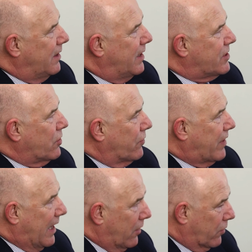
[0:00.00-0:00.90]
It's not
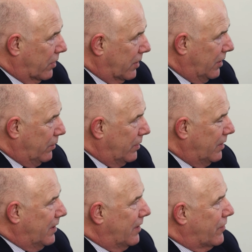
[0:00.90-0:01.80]
that long ago
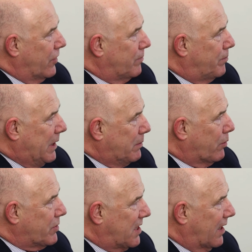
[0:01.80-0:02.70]
that people
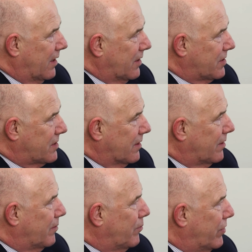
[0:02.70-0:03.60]
were telling us
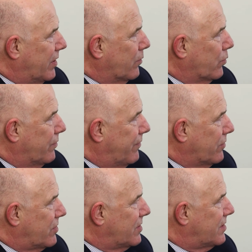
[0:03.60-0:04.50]
that Britain would
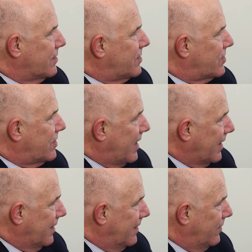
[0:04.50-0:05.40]
vote to
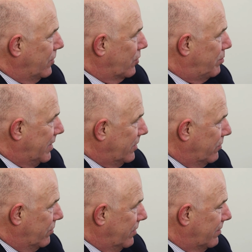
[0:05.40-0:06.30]
stay in the European
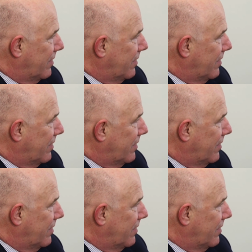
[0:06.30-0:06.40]
Union.